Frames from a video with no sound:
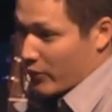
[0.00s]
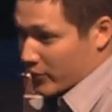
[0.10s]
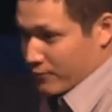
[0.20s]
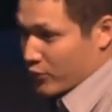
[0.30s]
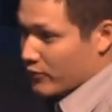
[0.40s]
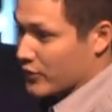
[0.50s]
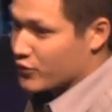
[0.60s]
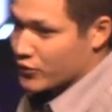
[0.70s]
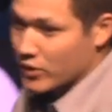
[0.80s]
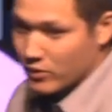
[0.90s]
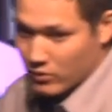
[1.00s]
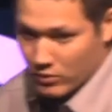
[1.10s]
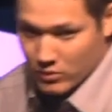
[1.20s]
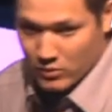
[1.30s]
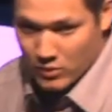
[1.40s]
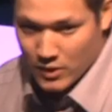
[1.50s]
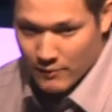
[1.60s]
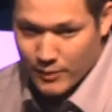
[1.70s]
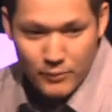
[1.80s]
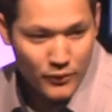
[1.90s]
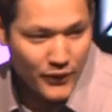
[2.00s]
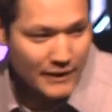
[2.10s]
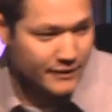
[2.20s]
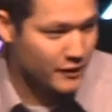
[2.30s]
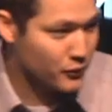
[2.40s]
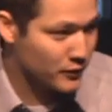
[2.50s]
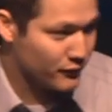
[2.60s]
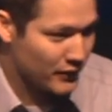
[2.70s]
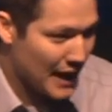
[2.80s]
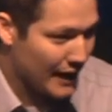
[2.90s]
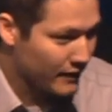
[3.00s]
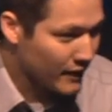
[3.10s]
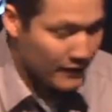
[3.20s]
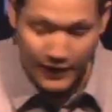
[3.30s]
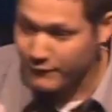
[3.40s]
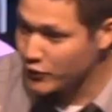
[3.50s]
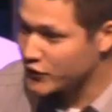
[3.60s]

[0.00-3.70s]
it was proven true? People thought the earth was flat, that if you